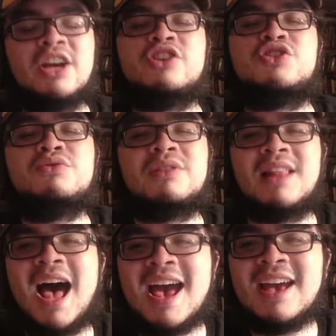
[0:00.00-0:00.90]

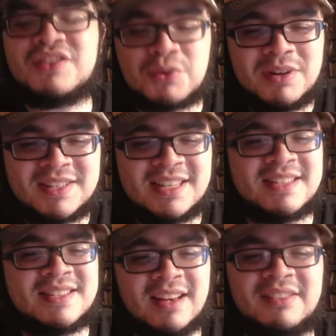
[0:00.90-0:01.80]
July
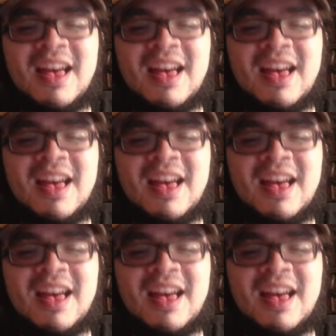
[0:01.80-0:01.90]
26th.